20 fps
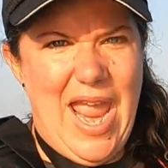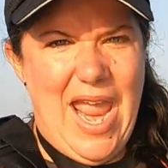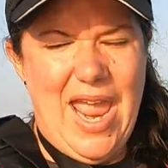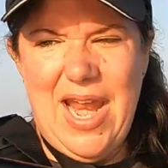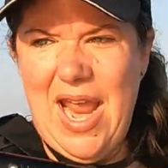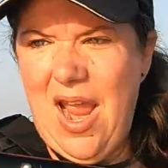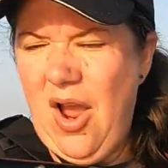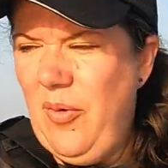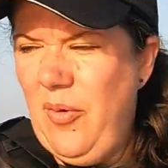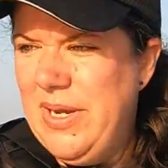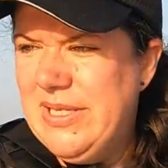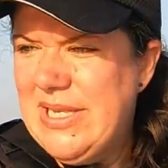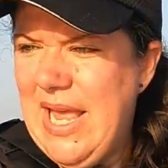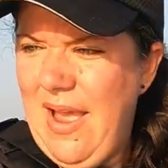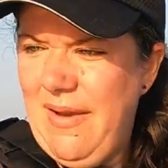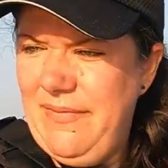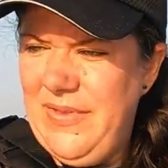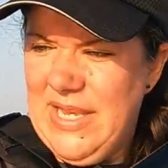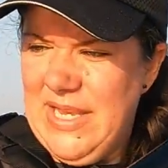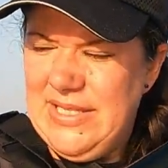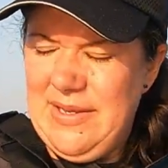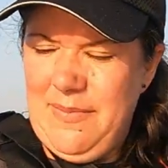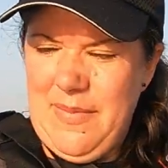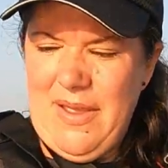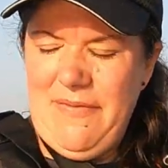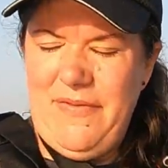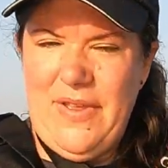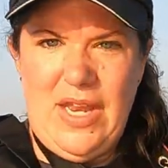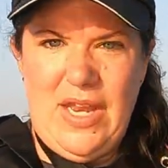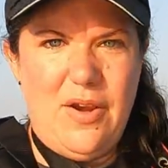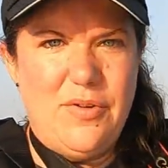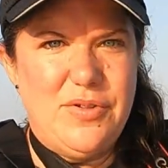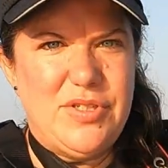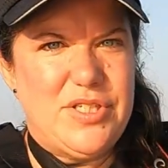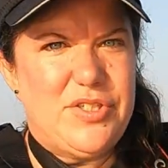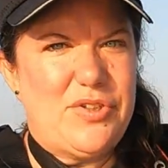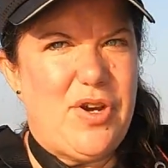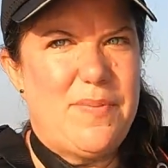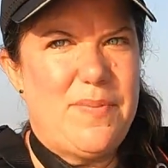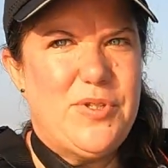And I always have these in my video
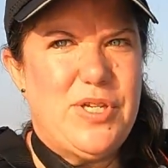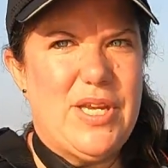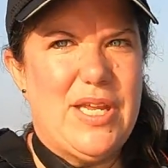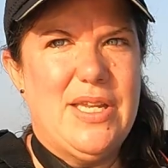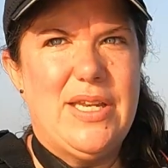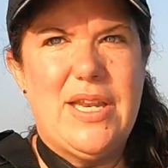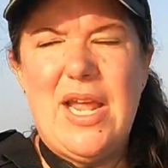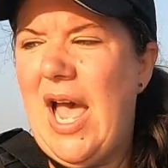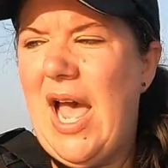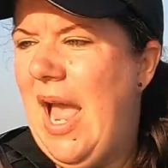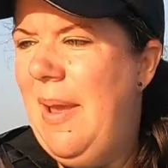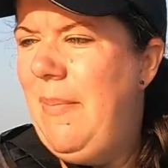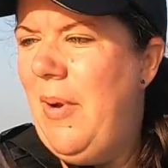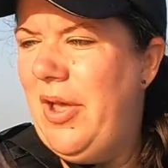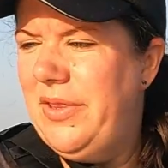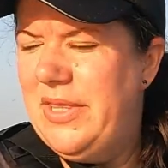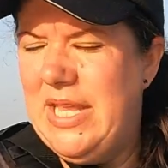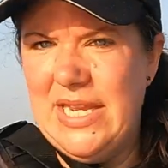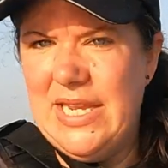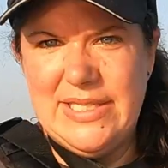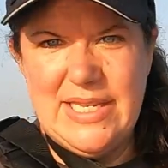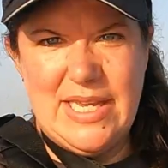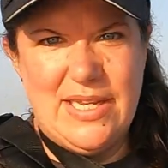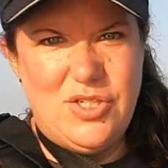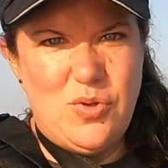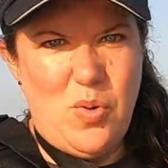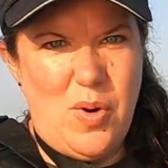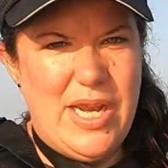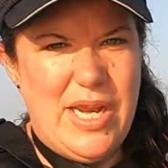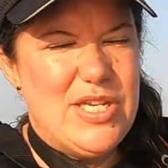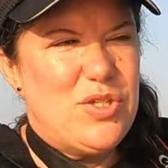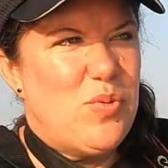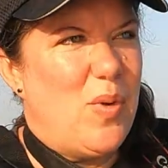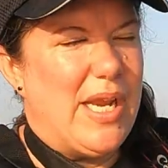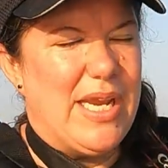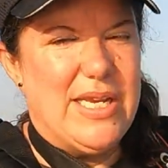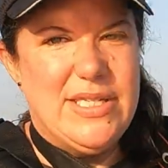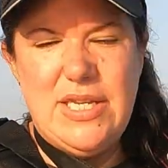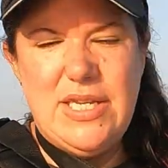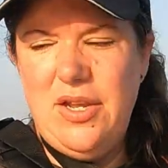description. I bought these in
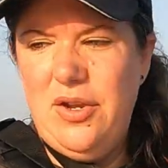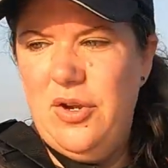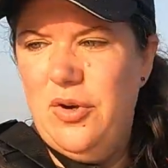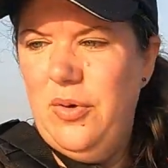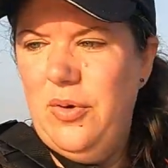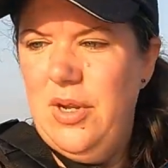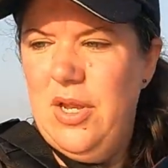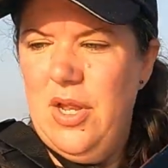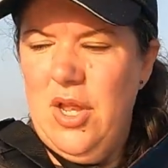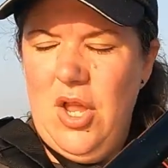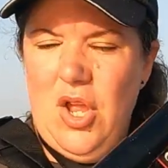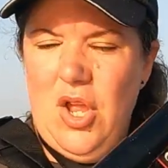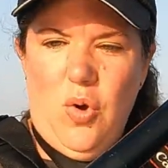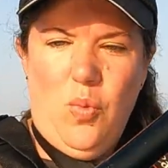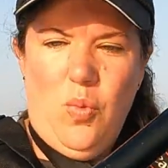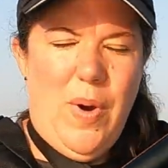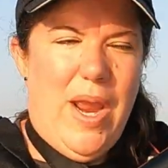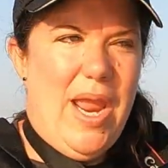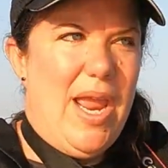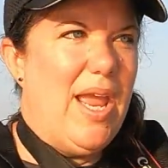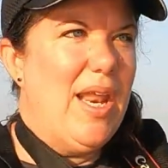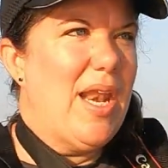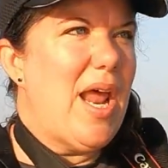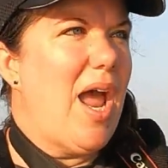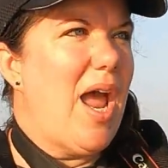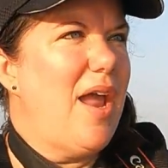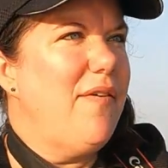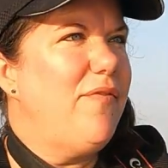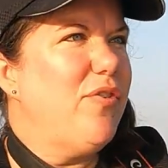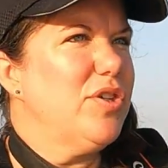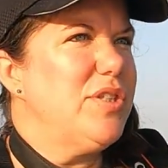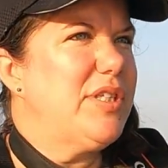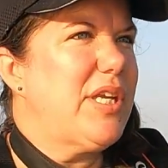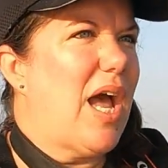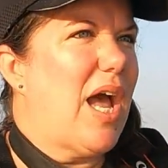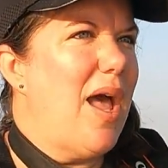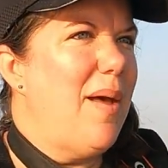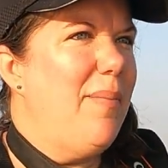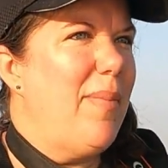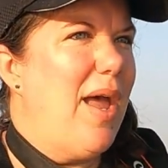2022 when I first
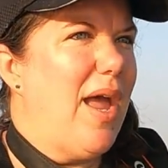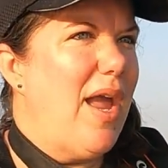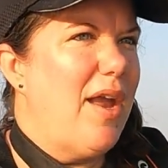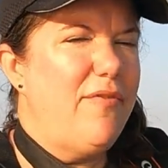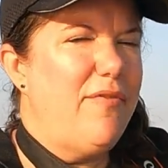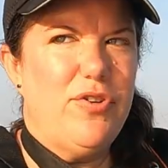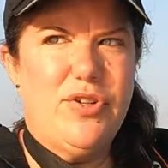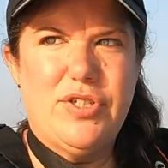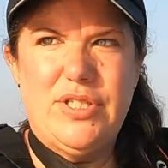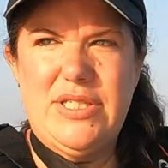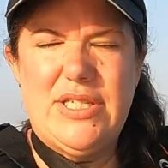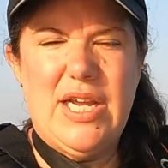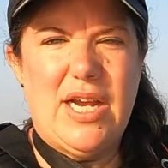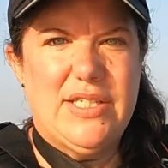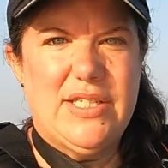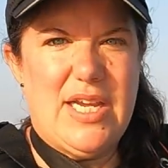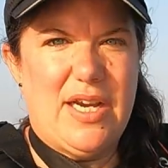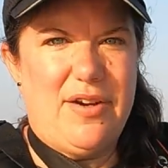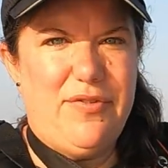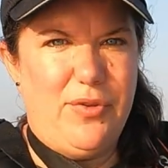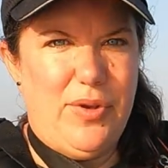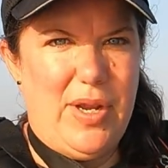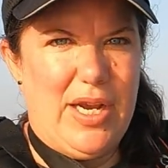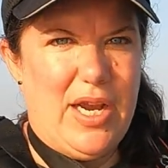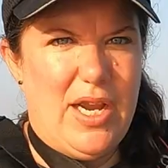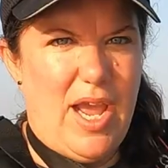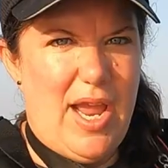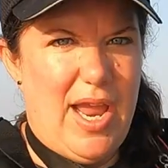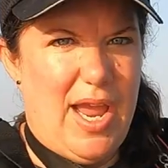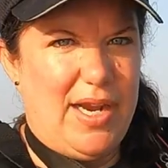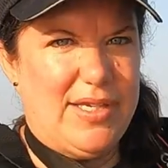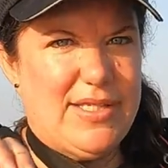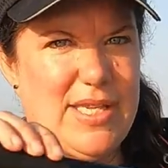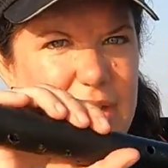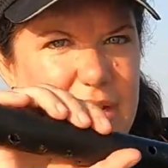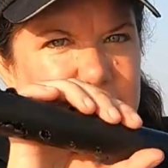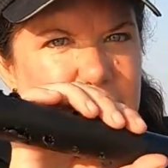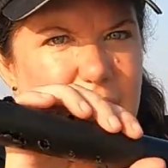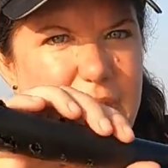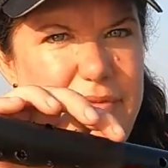got my first Tucktec folding kayaks.
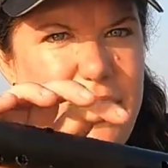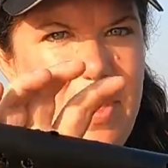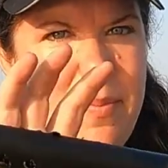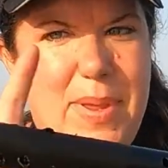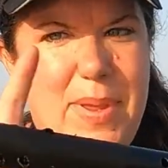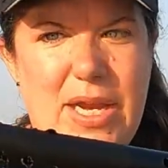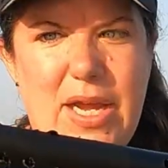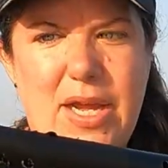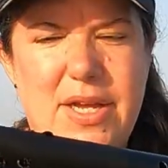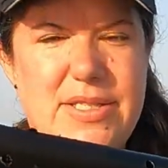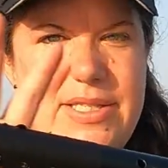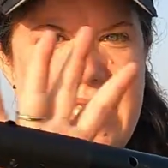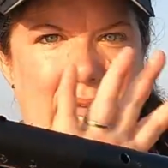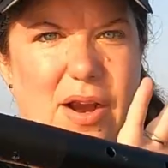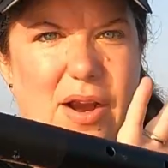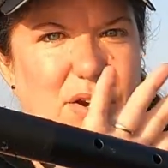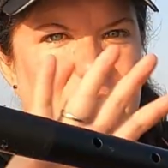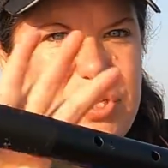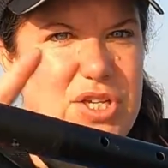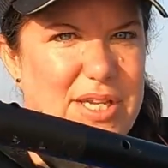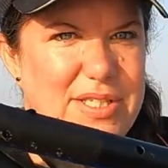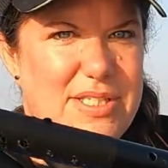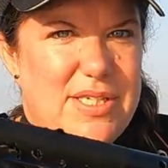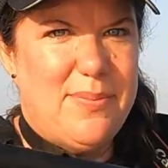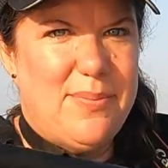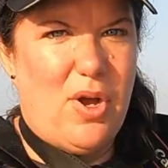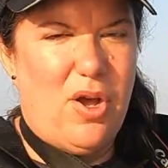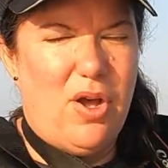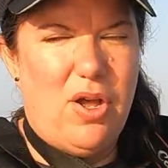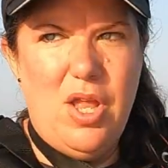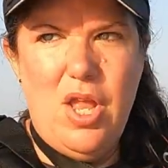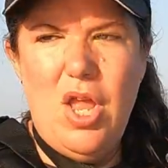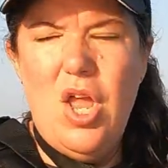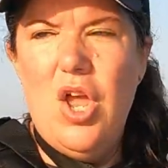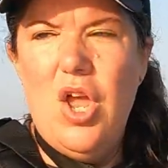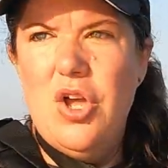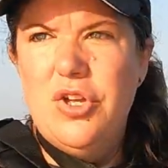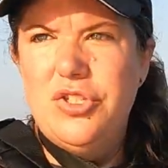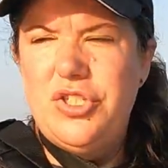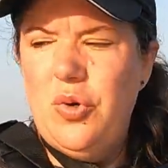And I love them because they are adjustable.
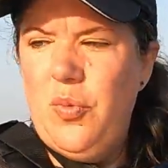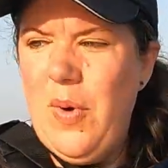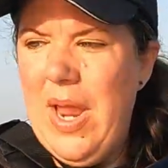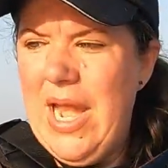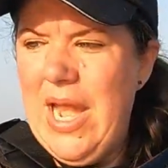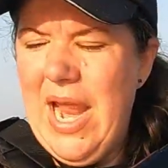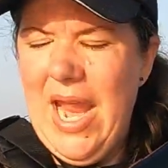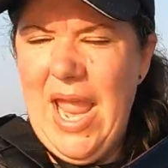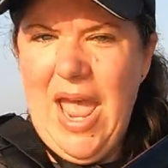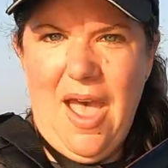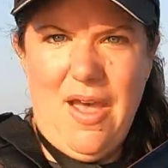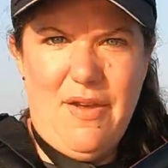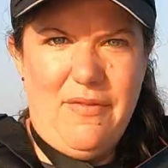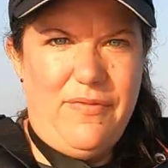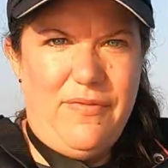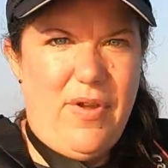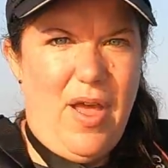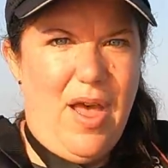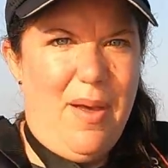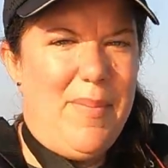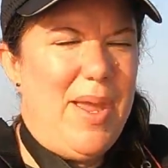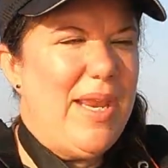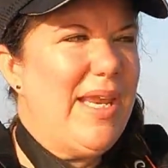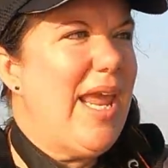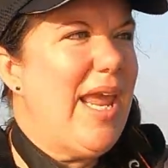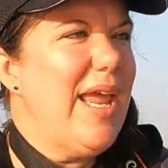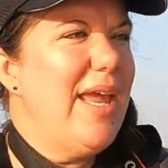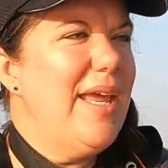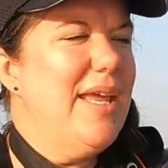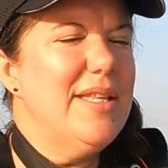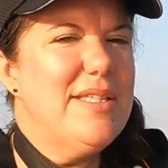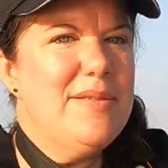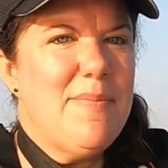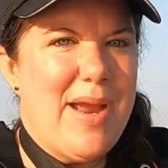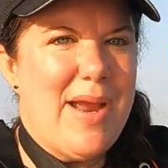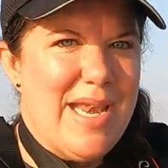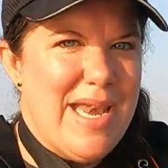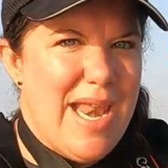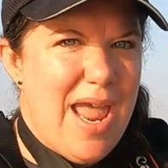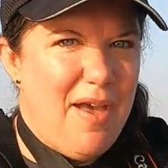So when I have my kids,
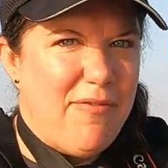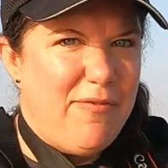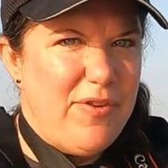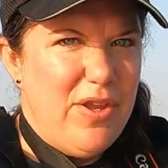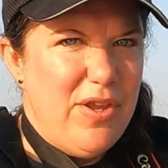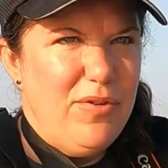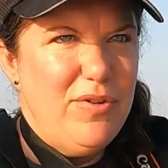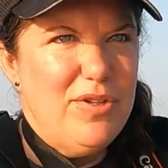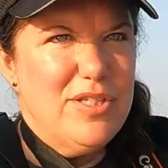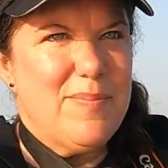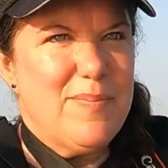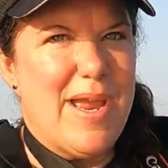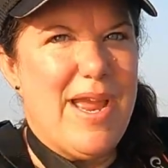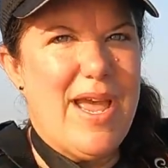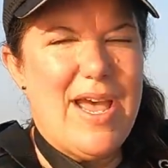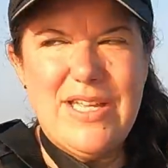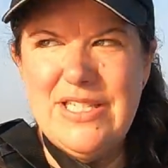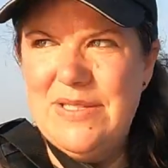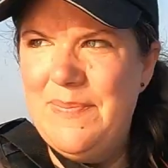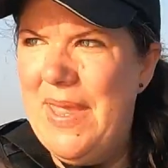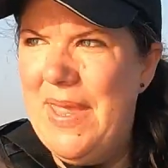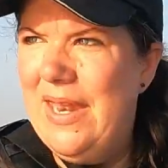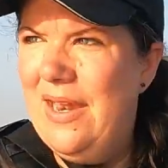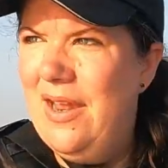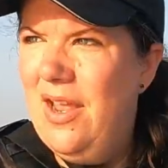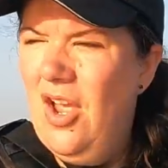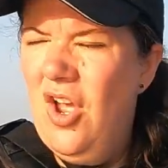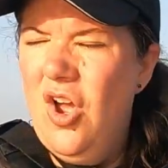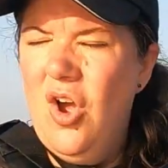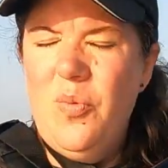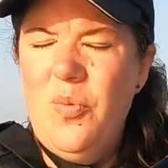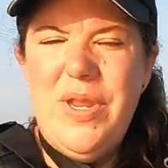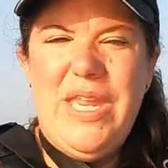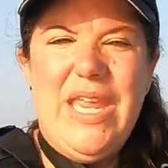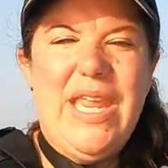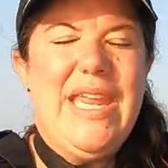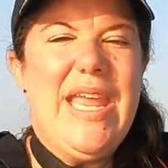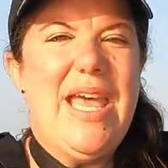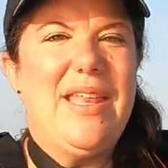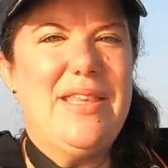my nephews, my husband, we
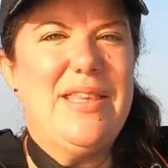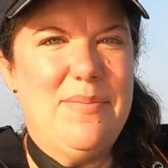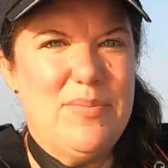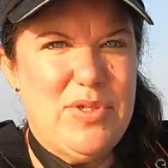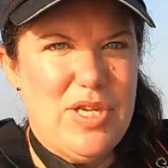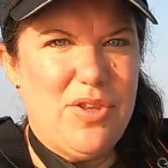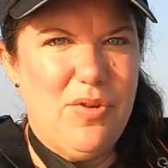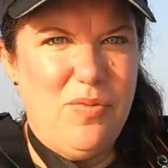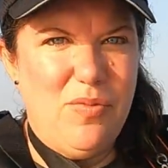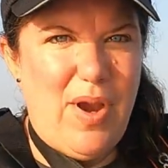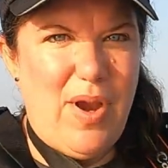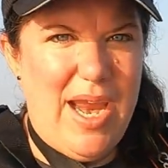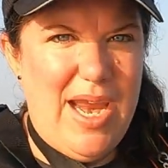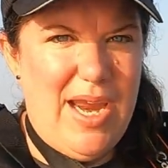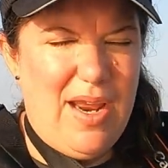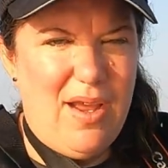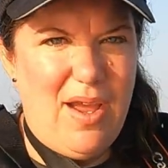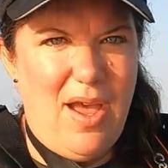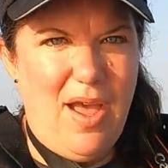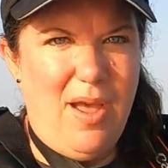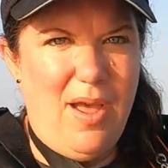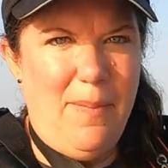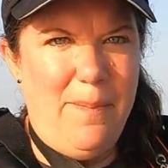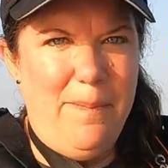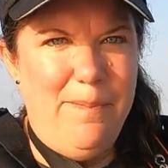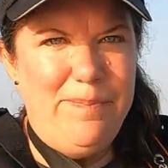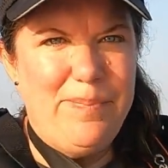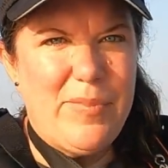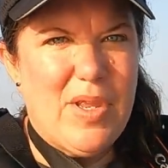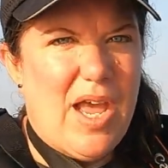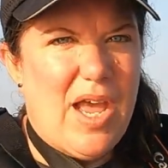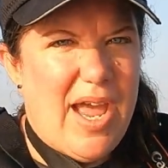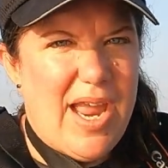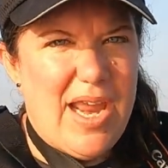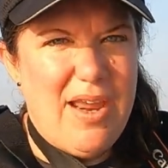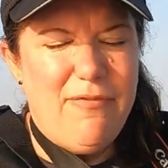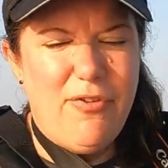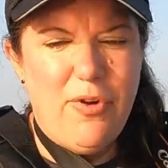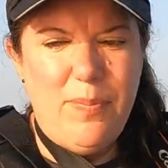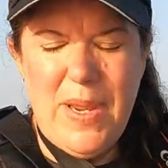can get them to the right
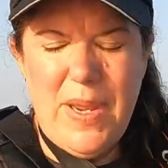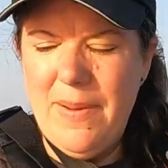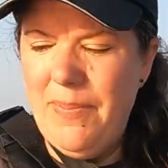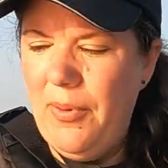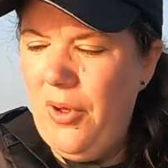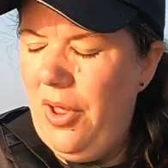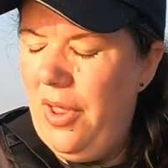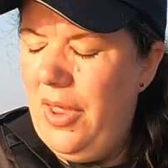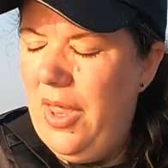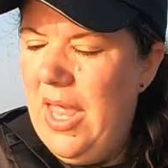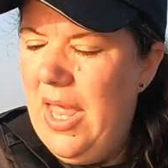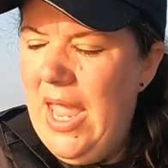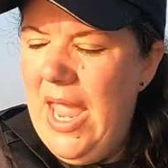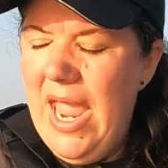height for people.